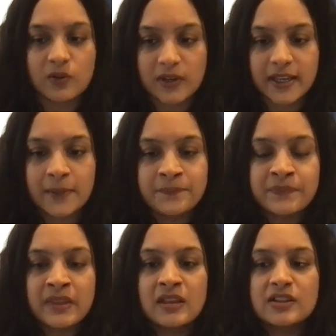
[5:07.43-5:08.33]
Okay,
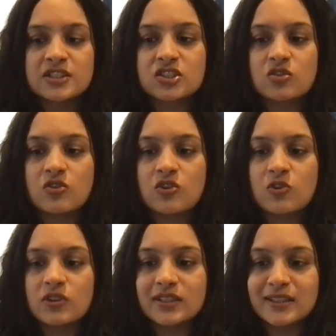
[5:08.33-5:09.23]

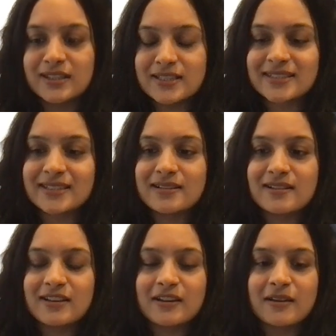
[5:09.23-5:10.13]
so this
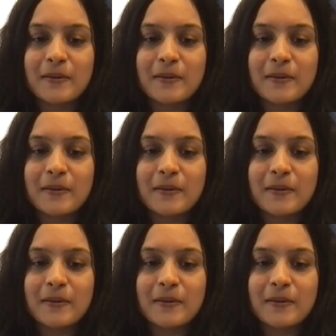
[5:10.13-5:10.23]
year